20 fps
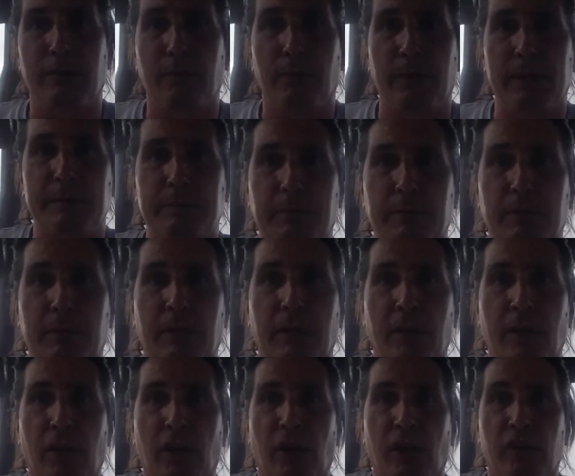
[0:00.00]
whispered,
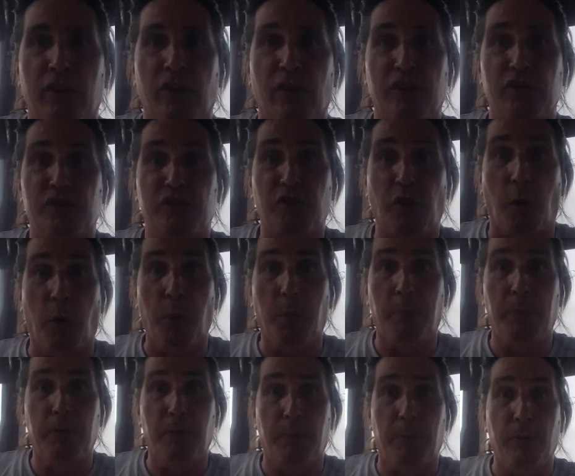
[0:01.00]
the
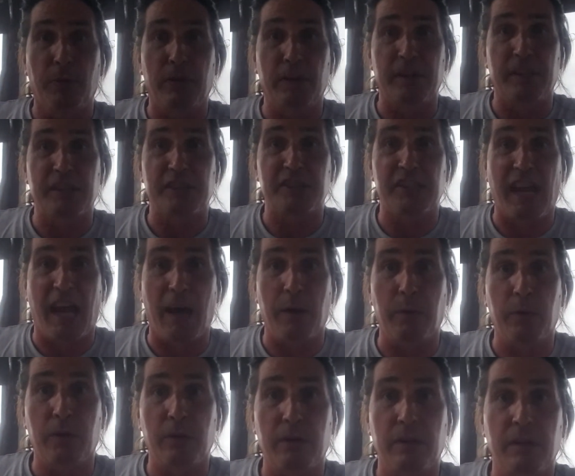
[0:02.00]
soap you put in the
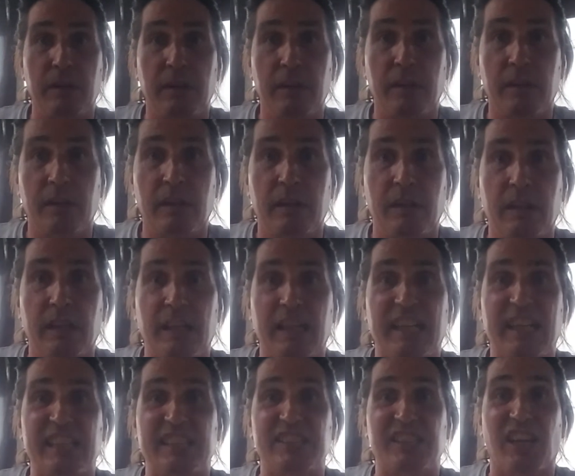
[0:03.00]
shower
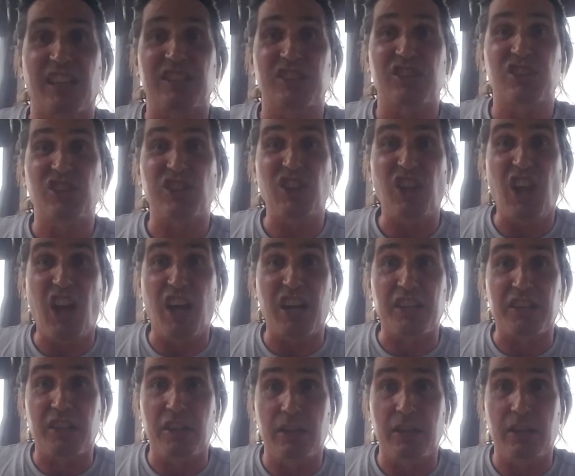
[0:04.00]
is a slut.